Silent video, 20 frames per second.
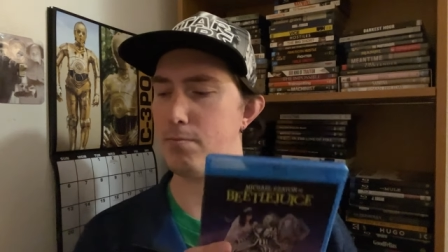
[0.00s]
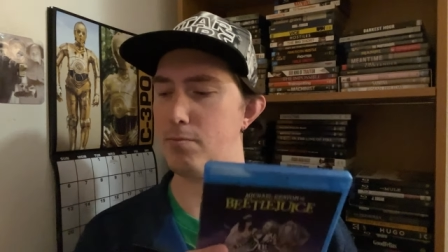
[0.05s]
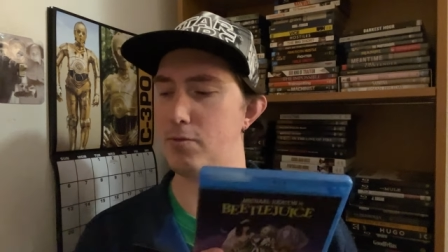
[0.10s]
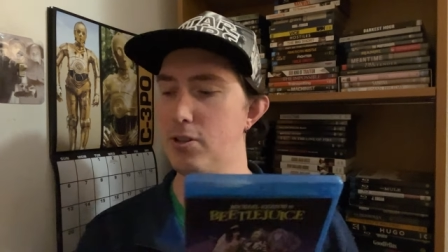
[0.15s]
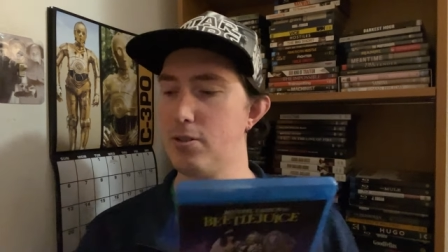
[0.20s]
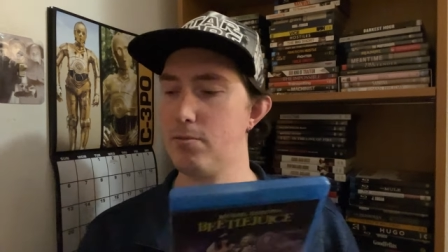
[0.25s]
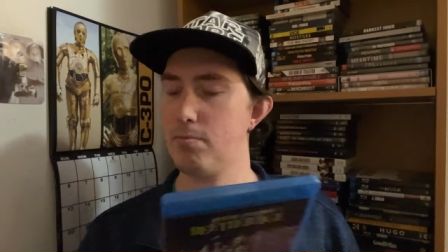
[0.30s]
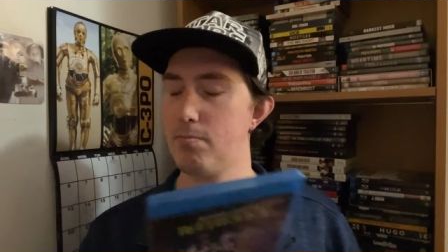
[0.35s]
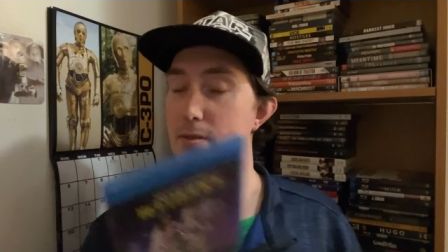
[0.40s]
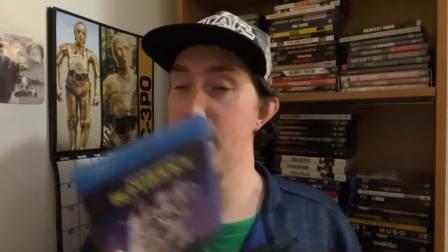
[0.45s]

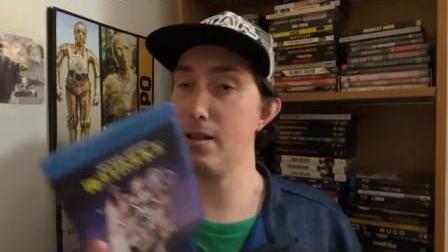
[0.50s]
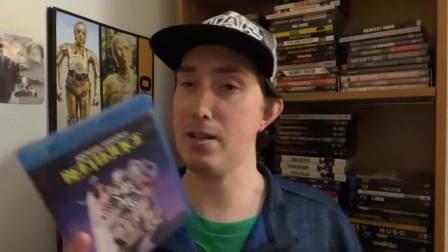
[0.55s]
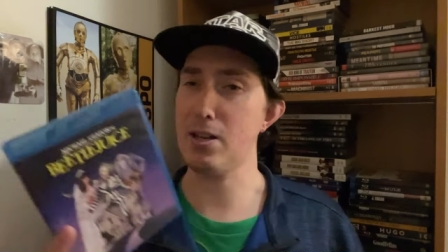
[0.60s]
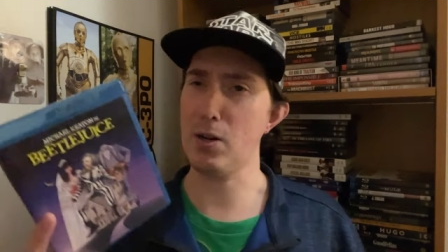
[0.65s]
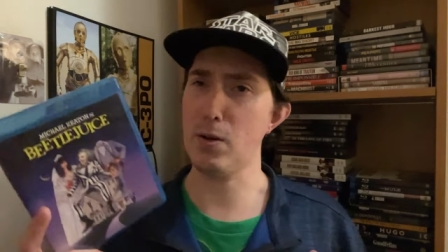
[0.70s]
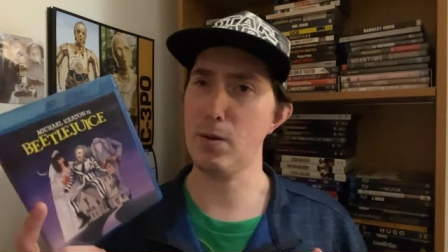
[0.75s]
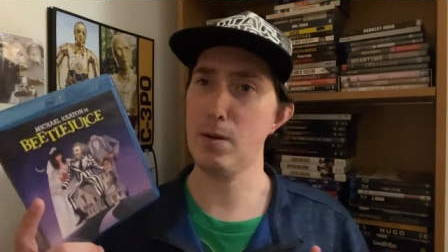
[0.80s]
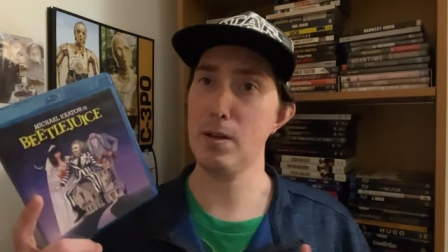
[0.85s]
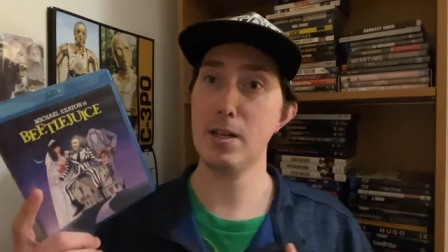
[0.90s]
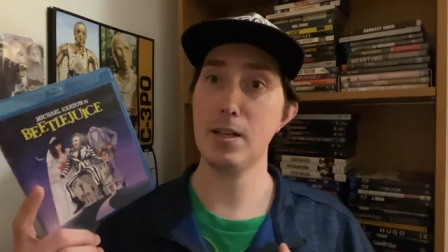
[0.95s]
Just, you
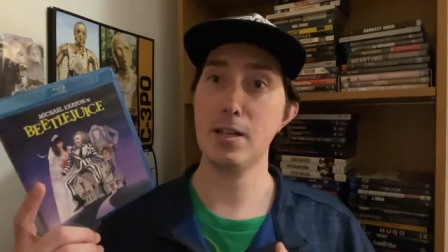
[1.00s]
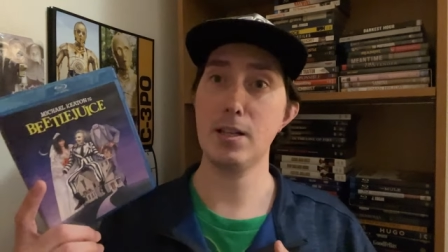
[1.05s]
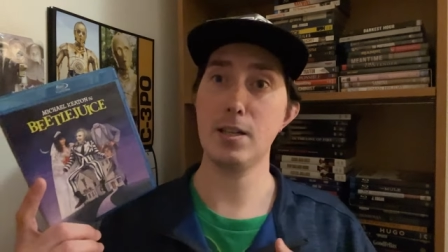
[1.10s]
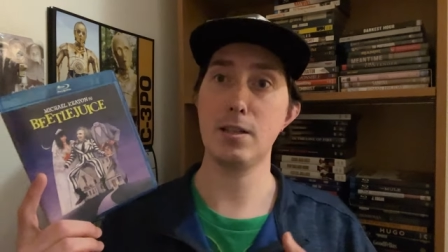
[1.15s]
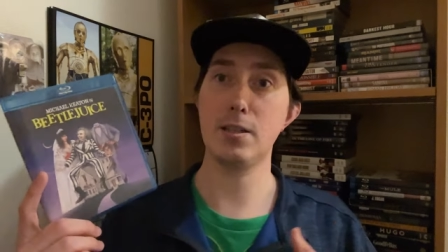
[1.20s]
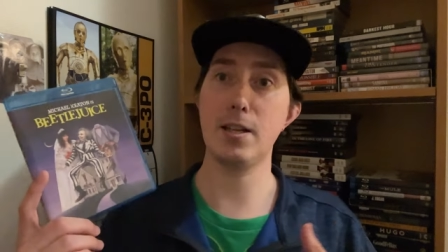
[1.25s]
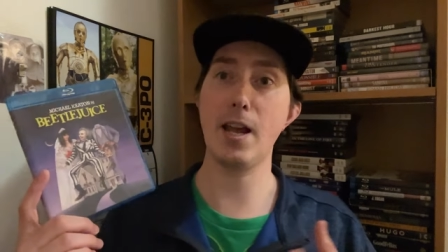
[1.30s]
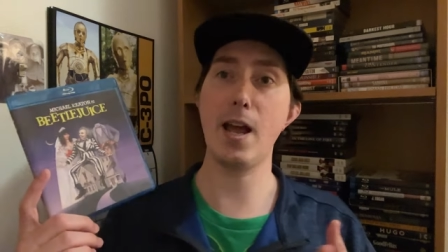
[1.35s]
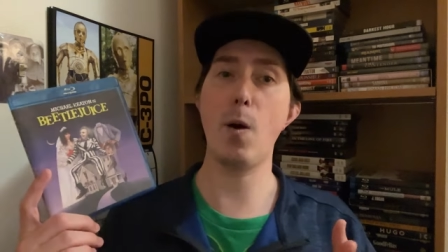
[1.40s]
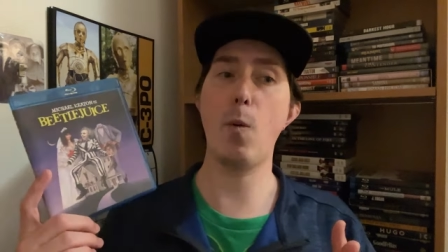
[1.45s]
know,
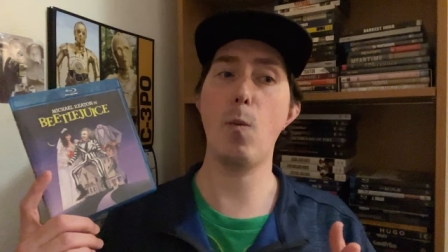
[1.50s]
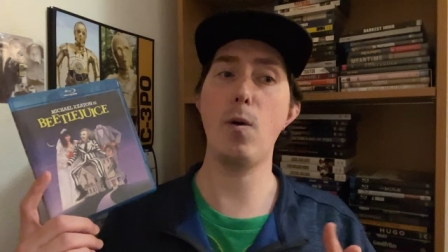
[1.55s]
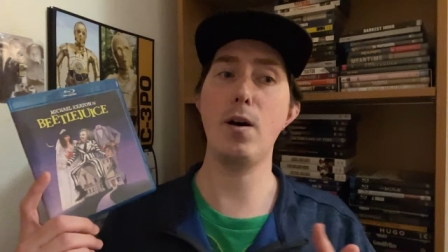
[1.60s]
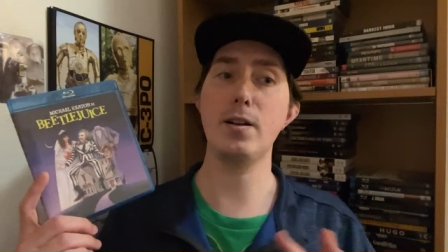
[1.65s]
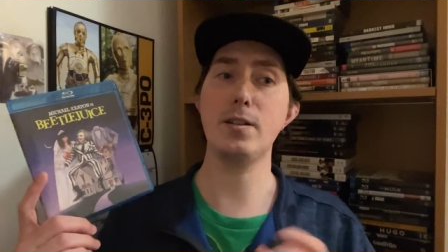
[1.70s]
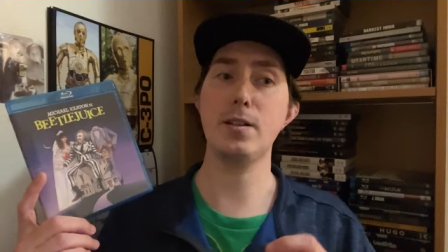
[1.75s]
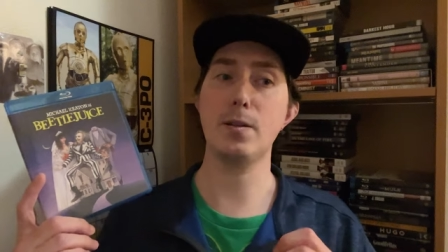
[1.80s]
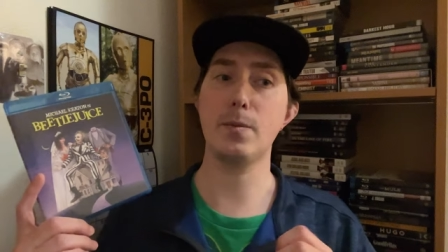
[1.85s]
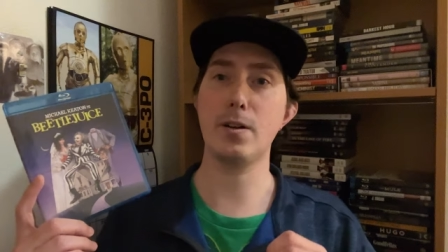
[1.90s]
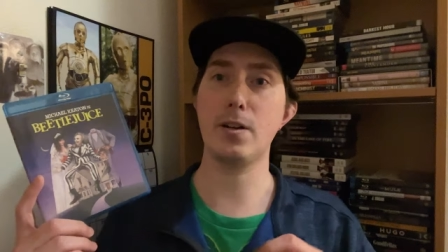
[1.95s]
say it
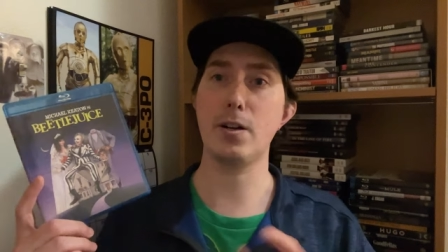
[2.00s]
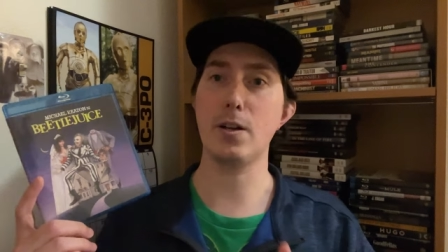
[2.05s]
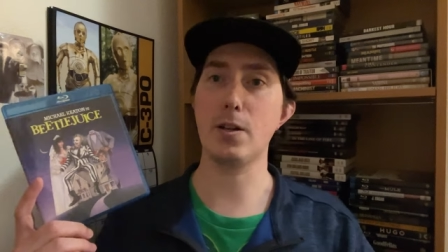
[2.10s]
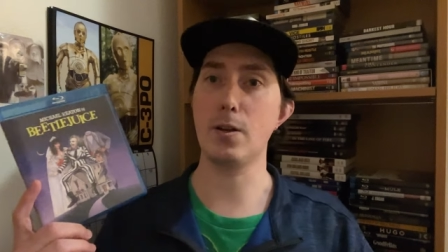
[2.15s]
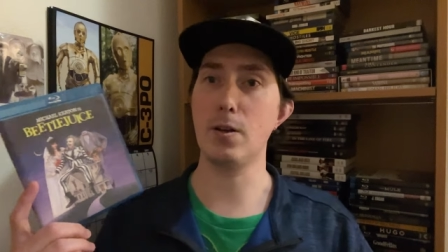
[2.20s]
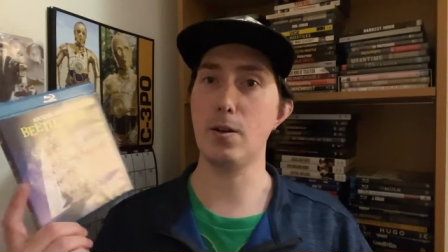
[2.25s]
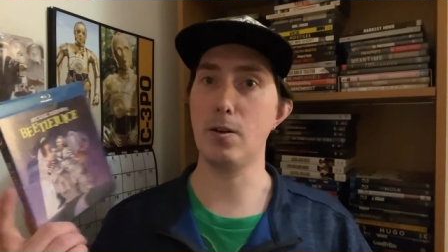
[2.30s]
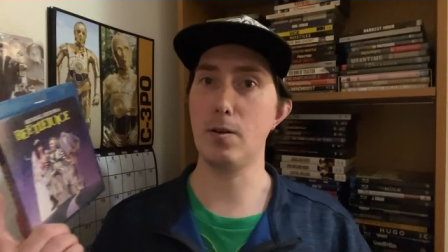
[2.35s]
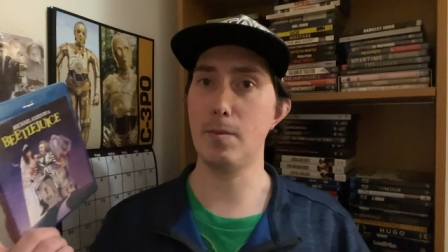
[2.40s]
once and there you go.